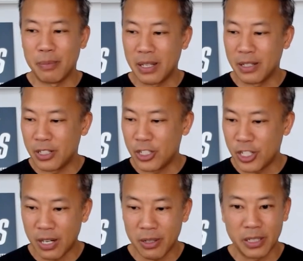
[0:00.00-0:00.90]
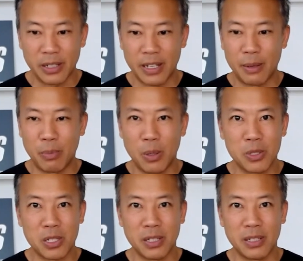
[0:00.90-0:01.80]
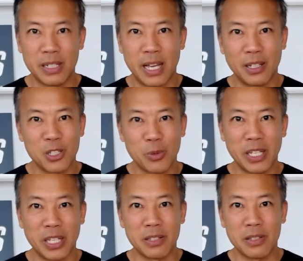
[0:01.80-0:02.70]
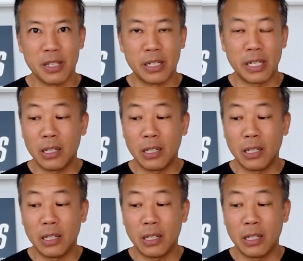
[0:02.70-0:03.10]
and share it and post it, tag us so we get to see it.